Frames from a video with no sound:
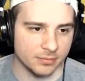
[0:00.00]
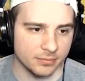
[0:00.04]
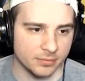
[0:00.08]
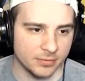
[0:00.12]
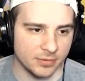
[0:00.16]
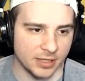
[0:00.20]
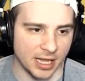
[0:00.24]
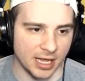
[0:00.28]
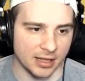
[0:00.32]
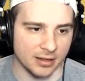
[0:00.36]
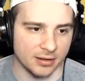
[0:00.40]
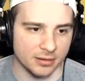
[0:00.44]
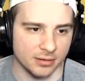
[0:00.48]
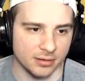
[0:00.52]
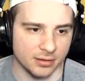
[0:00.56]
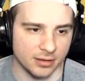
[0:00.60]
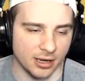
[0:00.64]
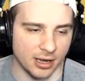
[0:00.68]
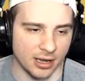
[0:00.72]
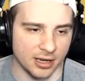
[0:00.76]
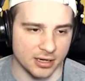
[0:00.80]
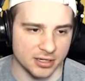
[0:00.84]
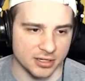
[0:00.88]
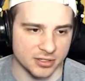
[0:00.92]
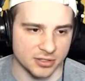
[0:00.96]
yeah,
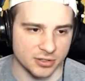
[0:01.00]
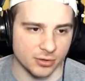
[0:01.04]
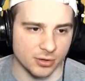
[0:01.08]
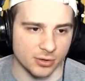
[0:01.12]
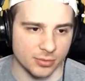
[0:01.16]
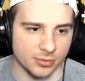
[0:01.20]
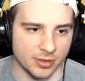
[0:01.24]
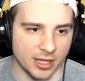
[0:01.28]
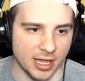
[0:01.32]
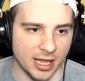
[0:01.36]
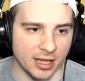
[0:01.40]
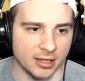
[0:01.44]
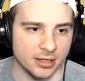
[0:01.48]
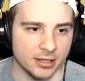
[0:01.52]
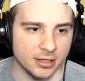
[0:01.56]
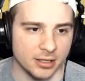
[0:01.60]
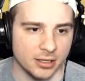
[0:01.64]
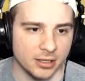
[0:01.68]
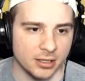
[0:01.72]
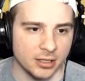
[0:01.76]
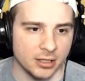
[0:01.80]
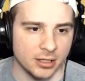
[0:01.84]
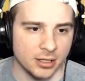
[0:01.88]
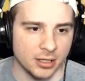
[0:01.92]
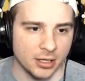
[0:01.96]
I disagree with that.
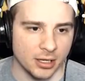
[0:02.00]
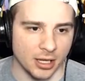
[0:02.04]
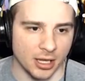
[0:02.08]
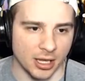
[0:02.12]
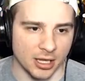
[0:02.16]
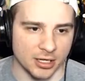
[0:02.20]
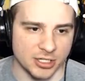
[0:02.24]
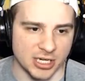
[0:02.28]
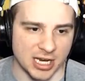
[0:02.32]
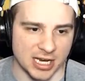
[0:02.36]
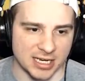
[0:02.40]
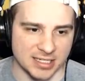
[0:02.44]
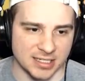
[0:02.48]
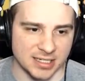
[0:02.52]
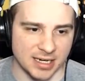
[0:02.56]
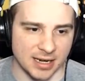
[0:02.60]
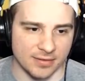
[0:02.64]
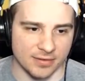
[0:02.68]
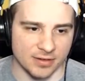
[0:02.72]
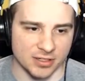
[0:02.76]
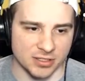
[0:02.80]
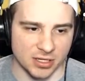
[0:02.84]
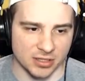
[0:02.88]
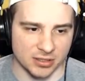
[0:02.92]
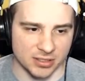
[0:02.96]
Jackson
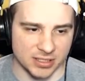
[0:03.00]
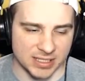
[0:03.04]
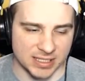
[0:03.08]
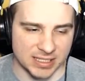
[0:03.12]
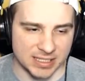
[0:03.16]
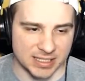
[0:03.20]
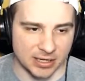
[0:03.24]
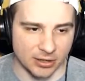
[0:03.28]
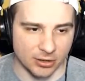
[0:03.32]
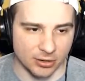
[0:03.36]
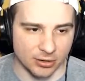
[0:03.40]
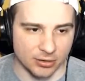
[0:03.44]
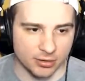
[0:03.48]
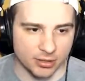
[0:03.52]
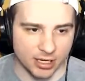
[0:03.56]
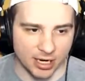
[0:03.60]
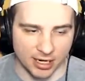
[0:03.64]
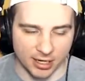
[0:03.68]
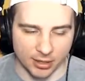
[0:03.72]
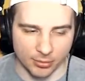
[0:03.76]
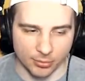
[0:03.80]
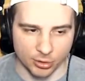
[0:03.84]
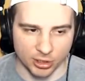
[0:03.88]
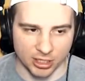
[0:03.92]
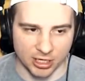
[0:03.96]
Davis still not
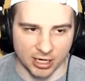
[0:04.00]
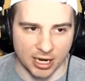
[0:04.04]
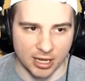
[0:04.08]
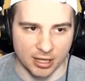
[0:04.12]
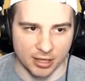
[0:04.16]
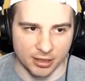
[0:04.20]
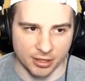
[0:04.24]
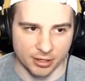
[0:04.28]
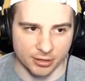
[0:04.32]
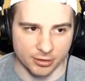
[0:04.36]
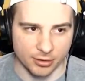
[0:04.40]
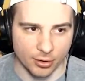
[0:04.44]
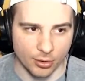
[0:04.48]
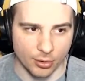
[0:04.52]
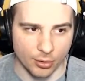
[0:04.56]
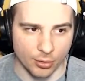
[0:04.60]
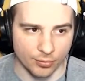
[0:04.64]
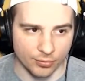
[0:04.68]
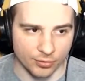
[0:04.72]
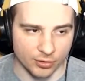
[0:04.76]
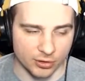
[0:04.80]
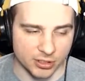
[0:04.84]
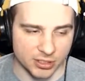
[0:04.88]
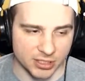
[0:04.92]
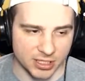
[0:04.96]
able to get anything
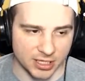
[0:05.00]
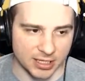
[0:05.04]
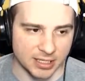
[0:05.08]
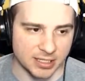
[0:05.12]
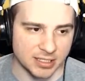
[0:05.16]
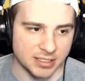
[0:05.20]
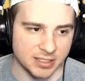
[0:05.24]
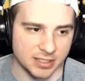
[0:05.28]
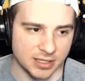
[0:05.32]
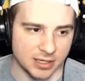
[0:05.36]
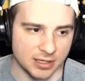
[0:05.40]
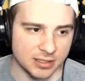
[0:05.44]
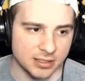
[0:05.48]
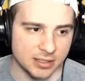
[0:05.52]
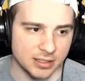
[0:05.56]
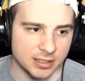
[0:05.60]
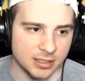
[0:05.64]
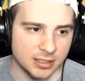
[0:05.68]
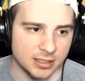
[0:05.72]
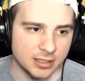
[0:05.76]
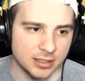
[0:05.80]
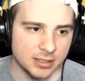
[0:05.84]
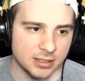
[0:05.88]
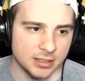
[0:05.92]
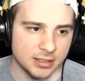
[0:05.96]
over Dickinson.
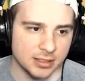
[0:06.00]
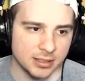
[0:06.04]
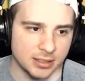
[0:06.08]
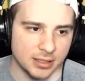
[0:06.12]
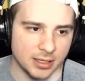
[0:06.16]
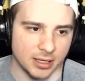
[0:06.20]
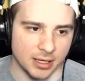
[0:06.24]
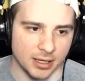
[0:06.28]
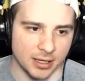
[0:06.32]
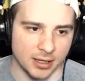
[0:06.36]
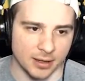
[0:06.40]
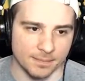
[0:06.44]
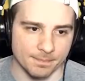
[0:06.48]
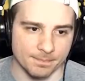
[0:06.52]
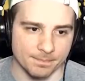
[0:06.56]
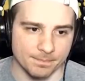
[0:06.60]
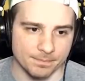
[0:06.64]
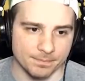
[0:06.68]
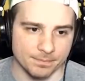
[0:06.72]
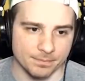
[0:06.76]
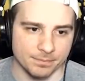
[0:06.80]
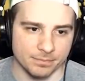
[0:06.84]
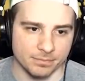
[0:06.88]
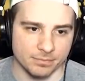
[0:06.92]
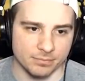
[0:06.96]
Number
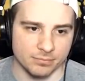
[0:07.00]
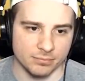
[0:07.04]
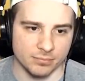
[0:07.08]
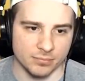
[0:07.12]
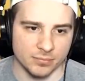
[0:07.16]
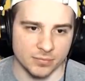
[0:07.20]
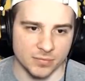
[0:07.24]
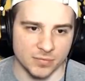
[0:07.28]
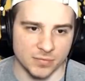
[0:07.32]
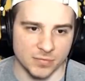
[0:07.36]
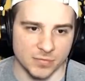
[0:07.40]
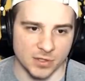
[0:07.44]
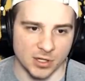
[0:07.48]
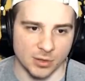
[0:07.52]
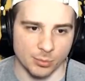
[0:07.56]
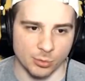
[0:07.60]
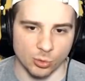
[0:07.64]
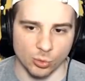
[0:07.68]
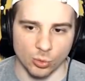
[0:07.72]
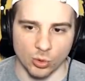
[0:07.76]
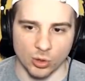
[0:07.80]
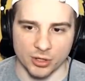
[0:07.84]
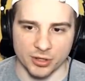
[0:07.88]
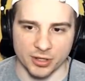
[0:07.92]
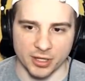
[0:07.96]

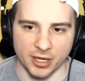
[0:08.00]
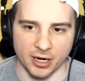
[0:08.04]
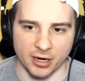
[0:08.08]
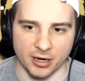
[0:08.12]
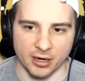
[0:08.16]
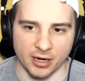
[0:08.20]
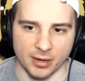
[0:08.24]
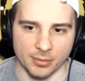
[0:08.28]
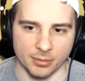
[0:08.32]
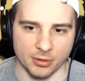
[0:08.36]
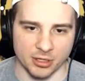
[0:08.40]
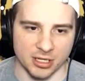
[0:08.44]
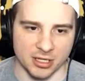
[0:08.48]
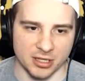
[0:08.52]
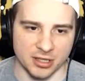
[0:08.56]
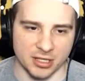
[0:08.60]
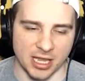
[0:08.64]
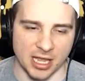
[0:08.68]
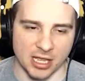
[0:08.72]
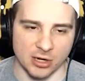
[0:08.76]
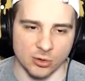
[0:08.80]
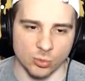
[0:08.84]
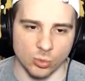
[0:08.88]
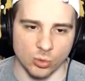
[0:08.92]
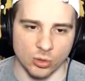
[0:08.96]
one there, able to get the
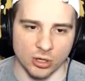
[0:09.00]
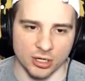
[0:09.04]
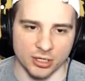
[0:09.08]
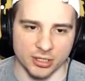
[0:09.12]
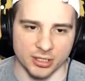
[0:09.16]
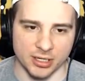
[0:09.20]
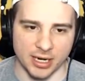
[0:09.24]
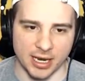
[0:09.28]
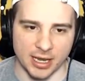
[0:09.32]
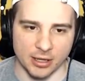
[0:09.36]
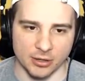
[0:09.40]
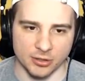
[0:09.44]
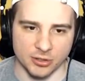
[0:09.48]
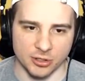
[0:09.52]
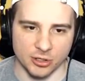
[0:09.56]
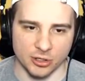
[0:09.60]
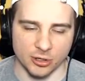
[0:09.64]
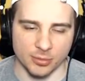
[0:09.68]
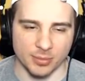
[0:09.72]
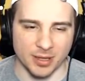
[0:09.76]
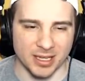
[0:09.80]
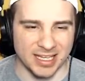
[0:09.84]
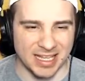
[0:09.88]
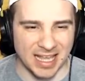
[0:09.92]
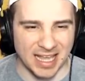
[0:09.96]
and one. Al Durham,
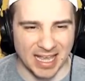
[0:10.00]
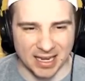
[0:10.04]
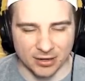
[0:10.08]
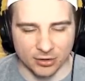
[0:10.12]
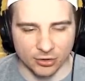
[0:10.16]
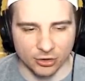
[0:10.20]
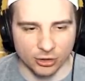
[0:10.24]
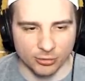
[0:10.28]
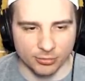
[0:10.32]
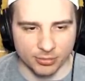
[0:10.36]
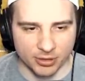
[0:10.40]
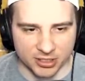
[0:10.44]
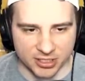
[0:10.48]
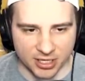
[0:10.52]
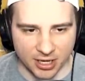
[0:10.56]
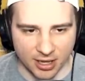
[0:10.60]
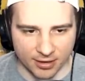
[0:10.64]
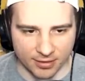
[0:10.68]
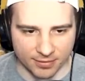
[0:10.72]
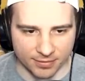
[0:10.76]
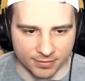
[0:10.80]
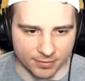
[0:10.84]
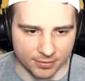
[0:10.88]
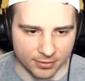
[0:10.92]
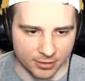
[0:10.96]
again, a little bit
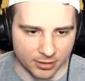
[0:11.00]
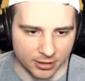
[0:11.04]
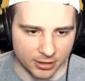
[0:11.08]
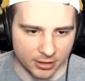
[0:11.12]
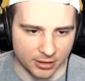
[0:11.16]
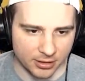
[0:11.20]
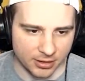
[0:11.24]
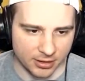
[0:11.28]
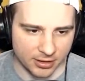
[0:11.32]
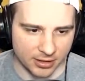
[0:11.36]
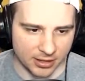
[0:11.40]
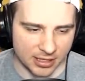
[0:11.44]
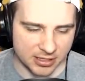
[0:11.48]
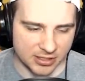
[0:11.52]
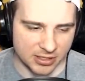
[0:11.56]
tough. I think that's